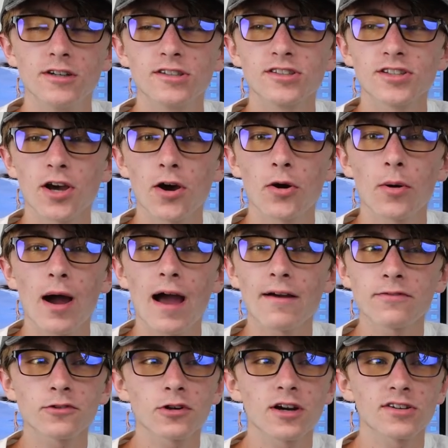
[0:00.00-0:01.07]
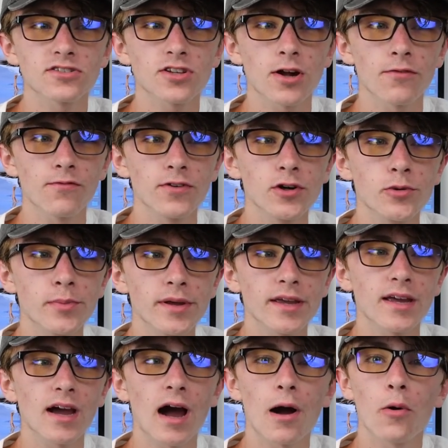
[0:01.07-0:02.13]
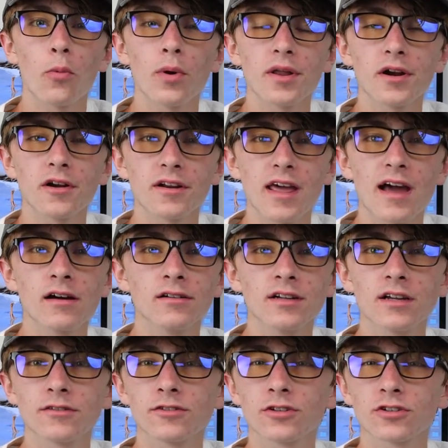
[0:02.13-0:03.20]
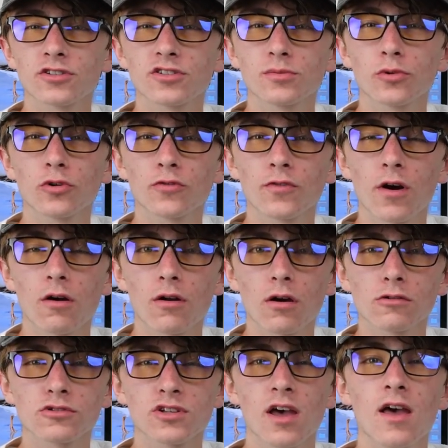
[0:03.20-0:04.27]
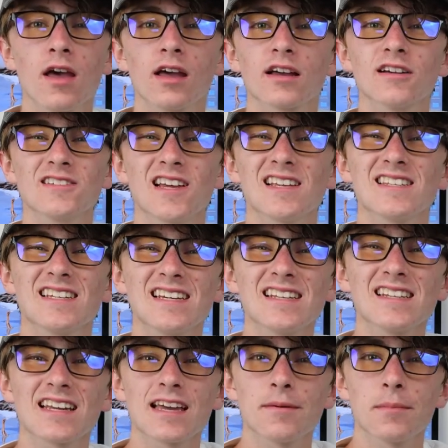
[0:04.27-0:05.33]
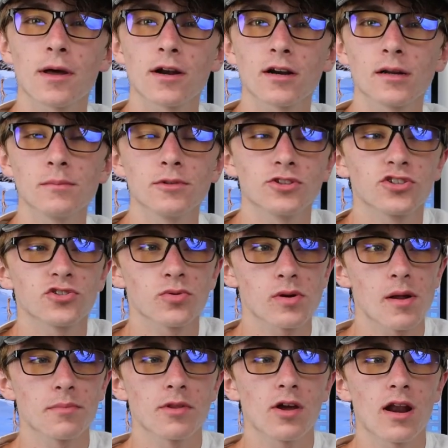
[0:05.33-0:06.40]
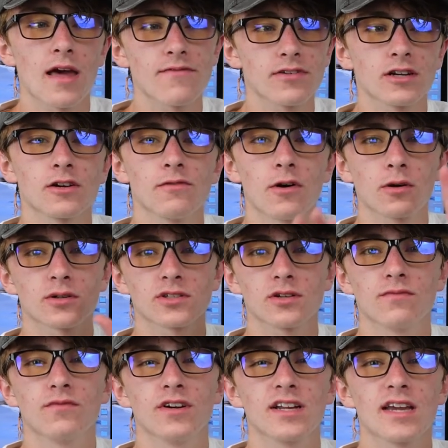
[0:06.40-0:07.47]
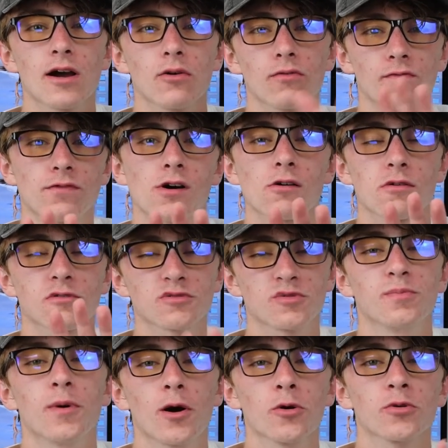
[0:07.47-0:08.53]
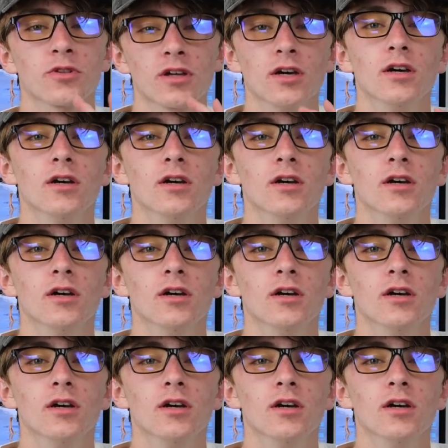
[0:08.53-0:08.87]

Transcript: So after I stopped filming, I went on out and I took some more photos, because I tend to get better images when I'm not having to focus on video and photos both.